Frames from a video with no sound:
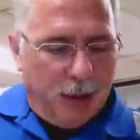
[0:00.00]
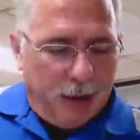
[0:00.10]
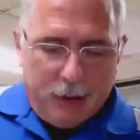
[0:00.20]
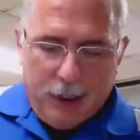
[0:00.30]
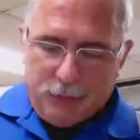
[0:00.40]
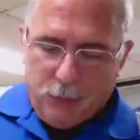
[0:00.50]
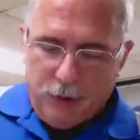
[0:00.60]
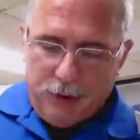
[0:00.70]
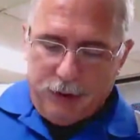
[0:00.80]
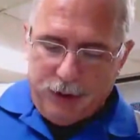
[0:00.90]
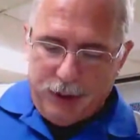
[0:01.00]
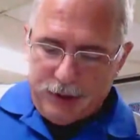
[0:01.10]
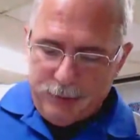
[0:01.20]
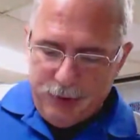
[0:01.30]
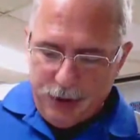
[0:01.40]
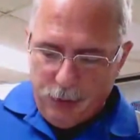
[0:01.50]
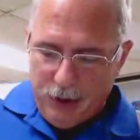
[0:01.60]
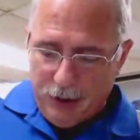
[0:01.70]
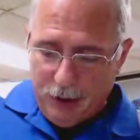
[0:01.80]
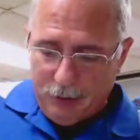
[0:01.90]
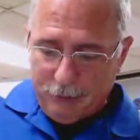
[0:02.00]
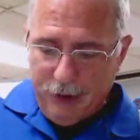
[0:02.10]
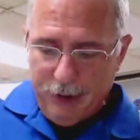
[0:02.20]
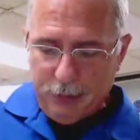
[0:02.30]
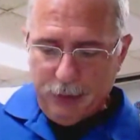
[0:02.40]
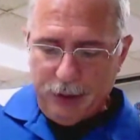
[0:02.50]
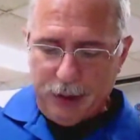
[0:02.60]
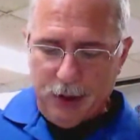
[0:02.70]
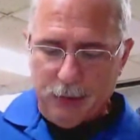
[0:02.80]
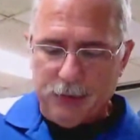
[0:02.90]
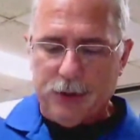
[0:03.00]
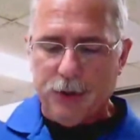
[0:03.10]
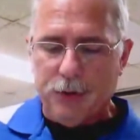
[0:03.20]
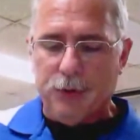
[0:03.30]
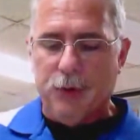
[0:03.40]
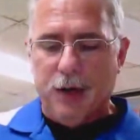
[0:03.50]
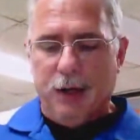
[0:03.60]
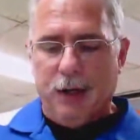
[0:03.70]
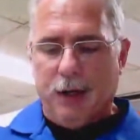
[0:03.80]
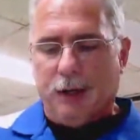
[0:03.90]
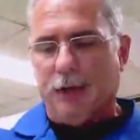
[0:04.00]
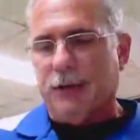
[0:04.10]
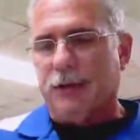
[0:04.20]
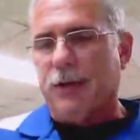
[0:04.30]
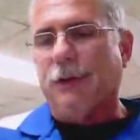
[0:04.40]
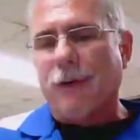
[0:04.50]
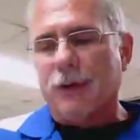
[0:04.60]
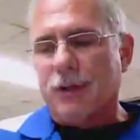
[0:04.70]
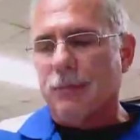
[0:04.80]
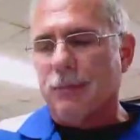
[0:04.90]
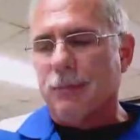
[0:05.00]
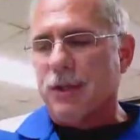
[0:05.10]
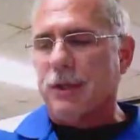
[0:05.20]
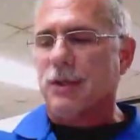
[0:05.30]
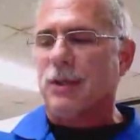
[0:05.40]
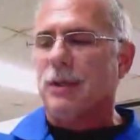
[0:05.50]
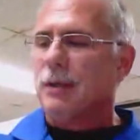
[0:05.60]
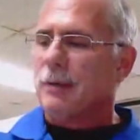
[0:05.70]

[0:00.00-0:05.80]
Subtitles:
that's one of the things to be aware of when it comes to these different subjects.